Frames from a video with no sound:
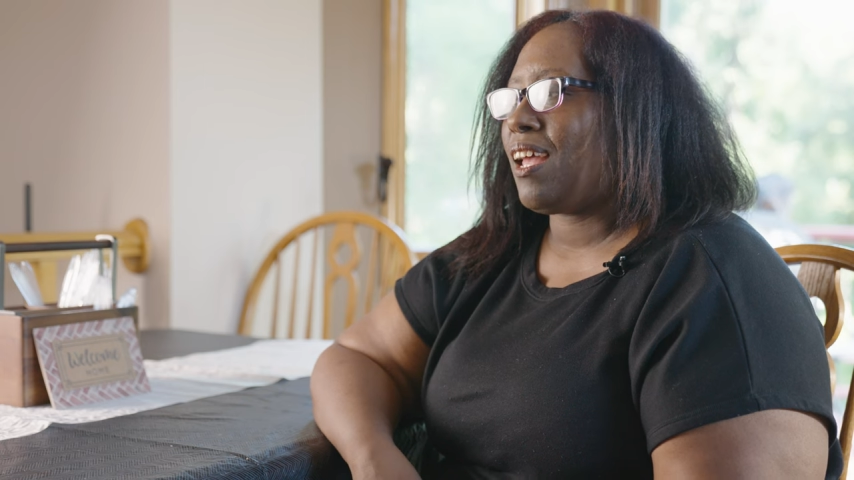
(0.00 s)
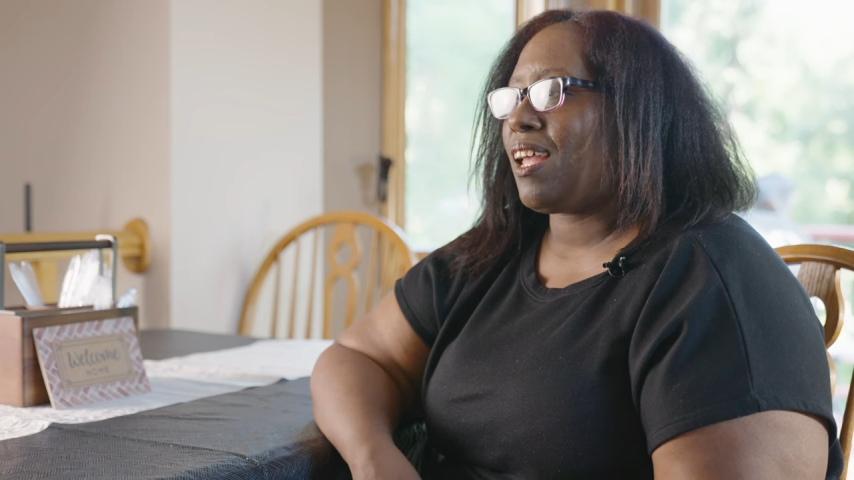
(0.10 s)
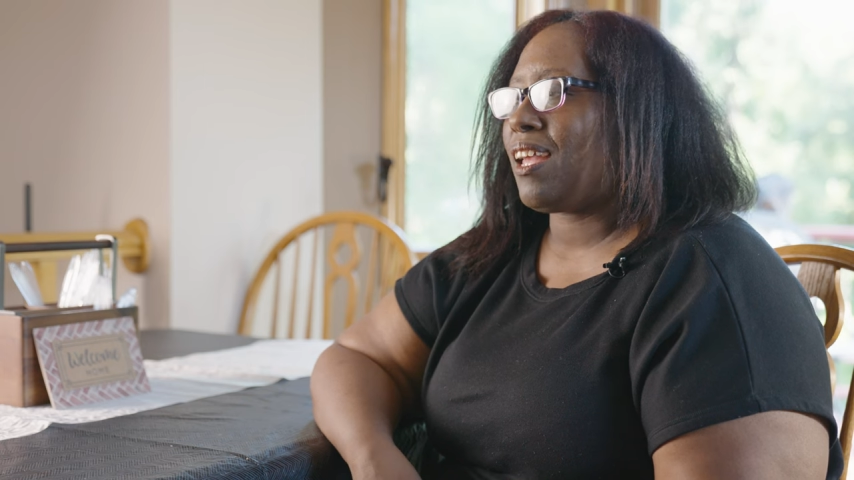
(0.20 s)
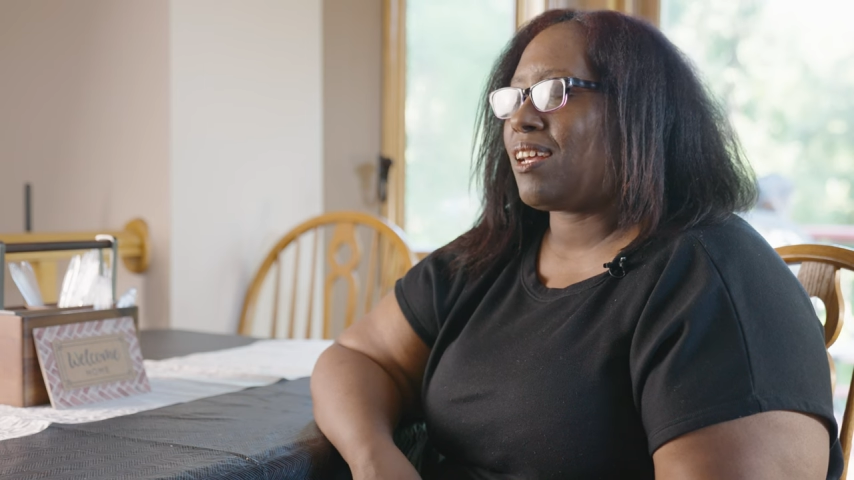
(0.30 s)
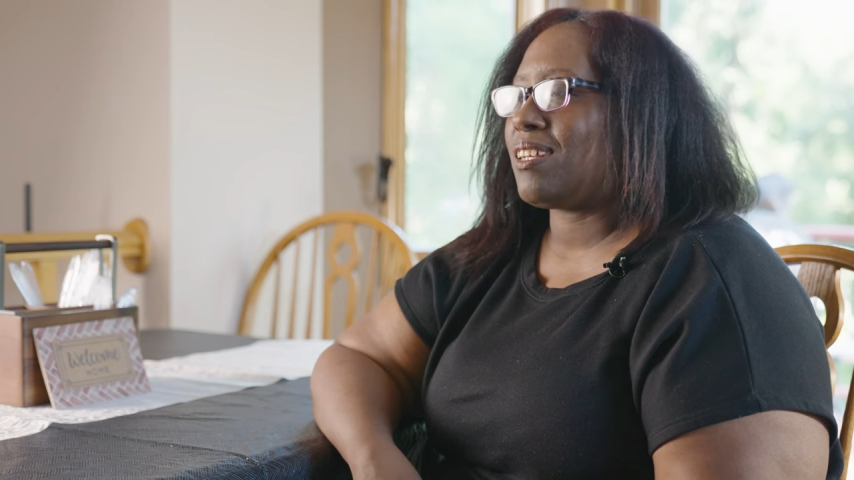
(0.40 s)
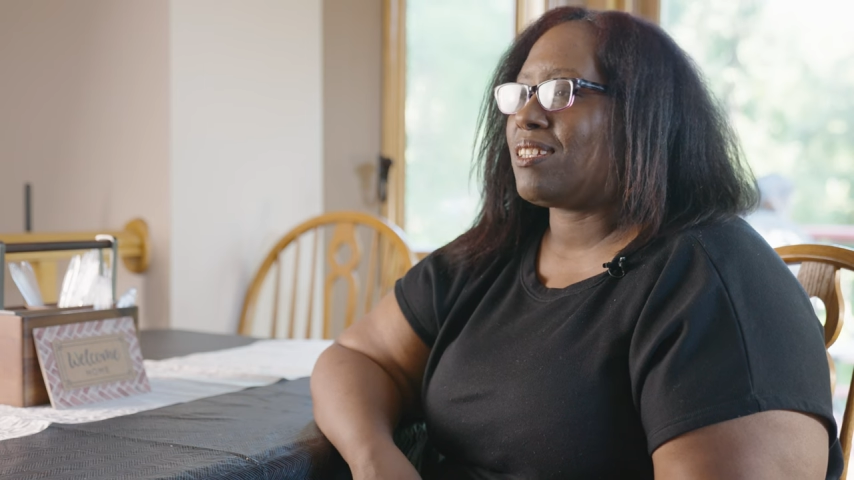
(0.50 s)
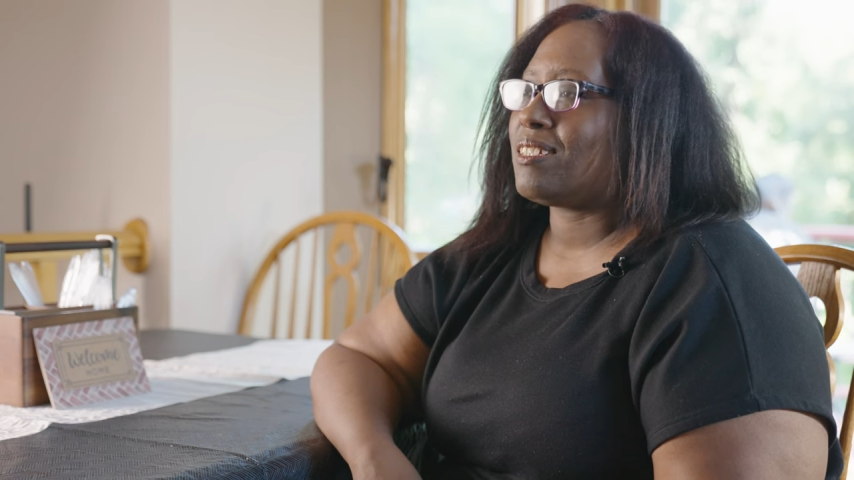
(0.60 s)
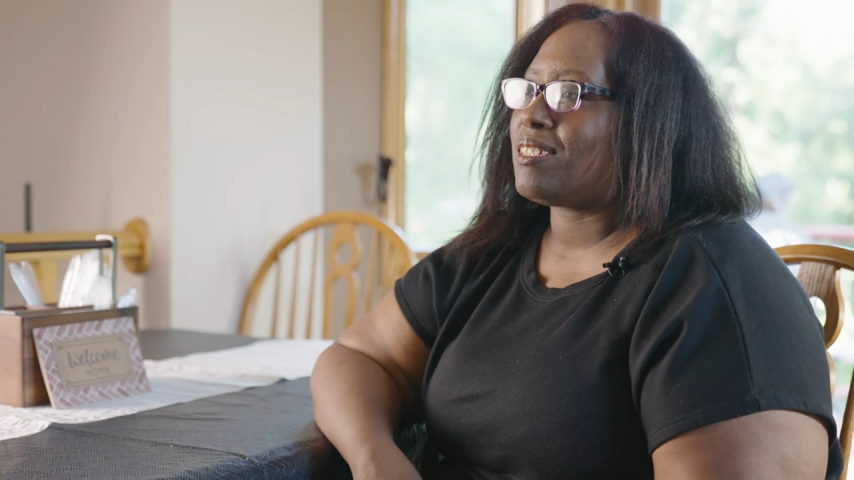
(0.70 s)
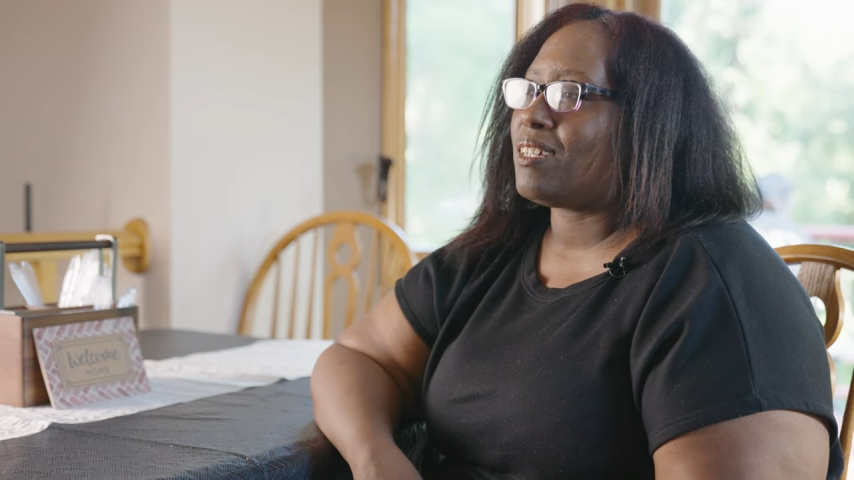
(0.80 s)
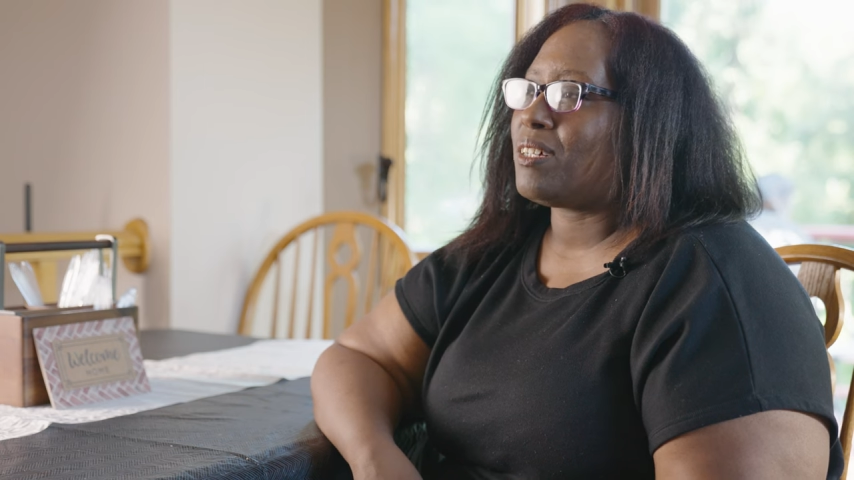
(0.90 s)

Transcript: and